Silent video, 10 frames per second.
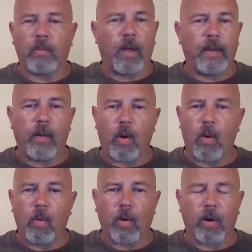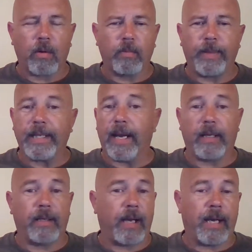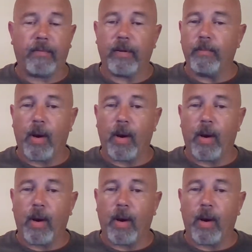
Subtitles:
in the whole world, be they even